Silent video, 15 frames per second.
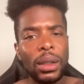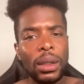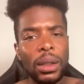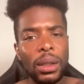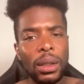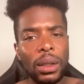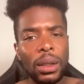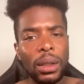
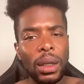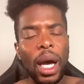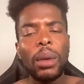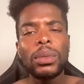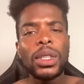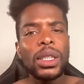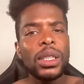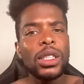I'm just as
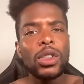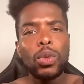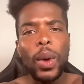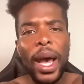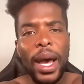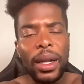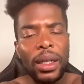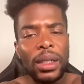
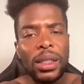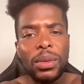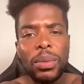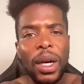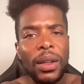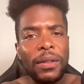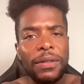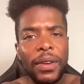wild as this
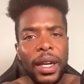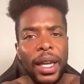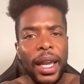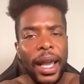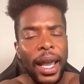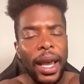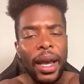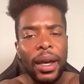motherfucking
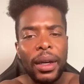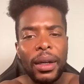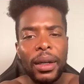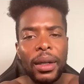hell.